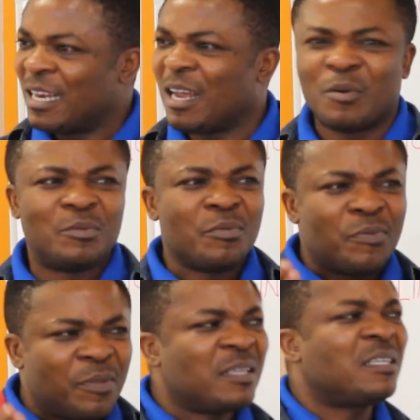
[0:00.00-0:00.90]
Now,
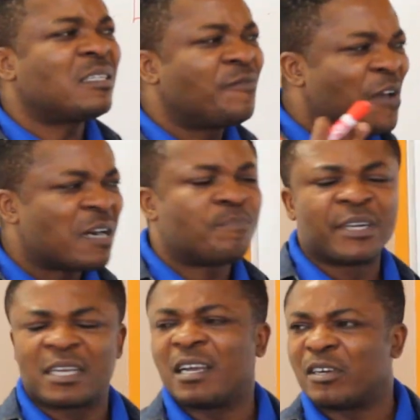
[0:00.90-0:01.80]
this is very
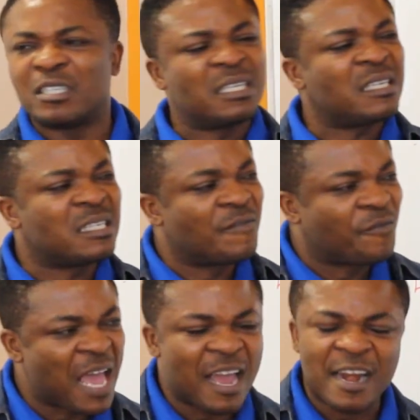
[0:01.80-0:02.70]
precarious. This is
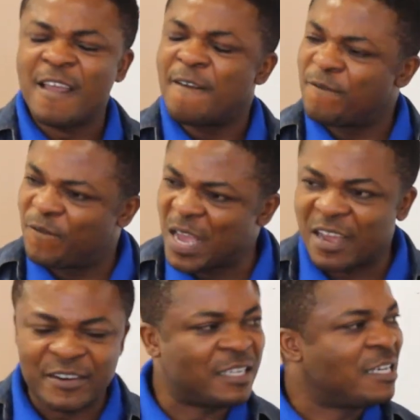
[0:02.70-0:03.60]
very,
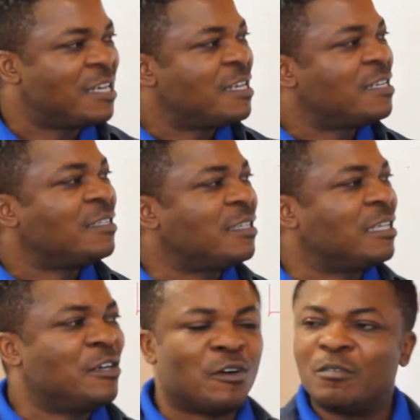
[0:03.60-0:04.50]
very,
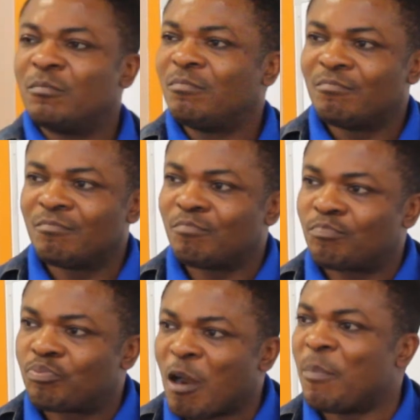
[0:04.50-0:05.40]

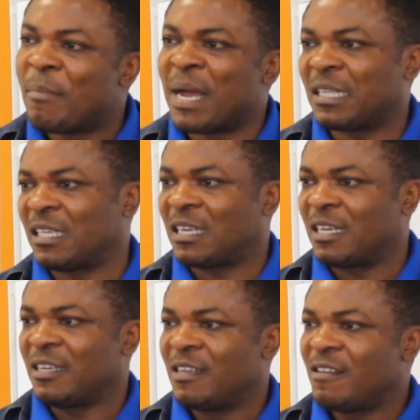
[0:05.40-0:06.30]

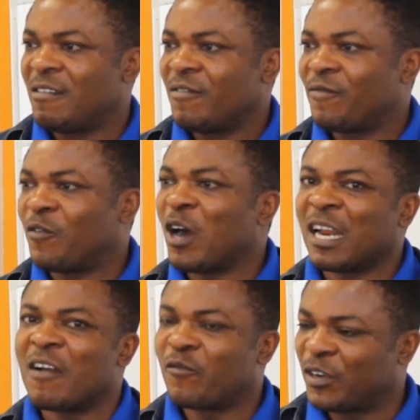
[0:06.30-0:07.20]
problematic for
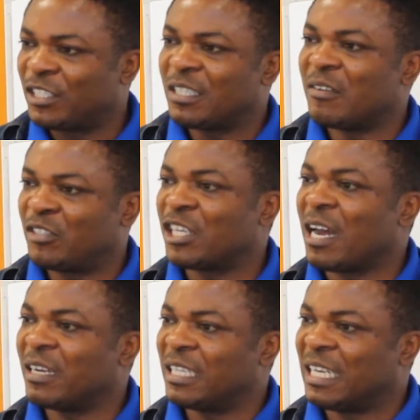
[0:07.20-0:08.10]
an average deaf
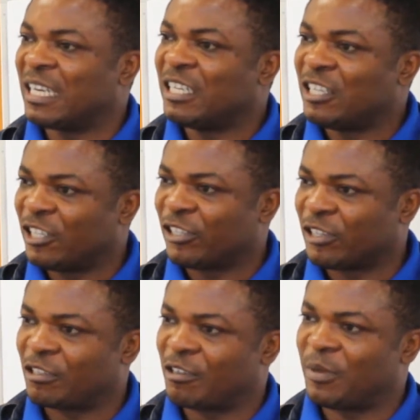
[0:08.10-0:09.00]
child in an
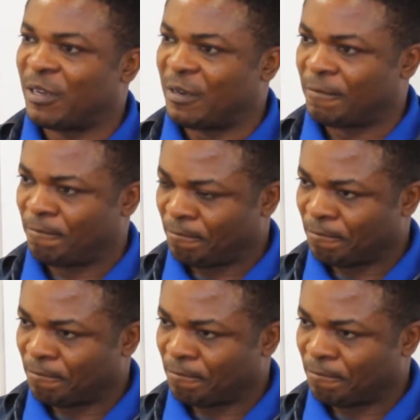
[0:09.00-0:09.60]
indigenous community.